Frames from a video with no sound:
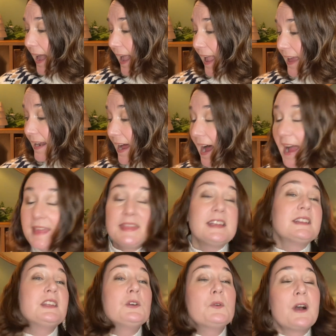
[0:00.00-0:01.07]
And I
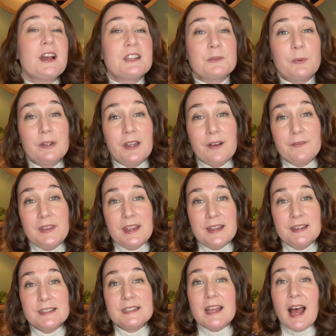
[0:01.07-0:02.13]
think that you guys will love
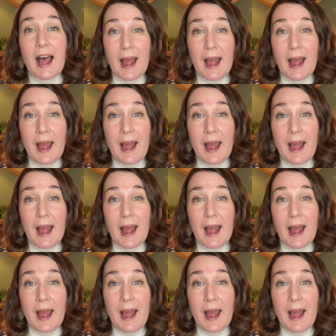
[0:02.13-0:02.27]
these.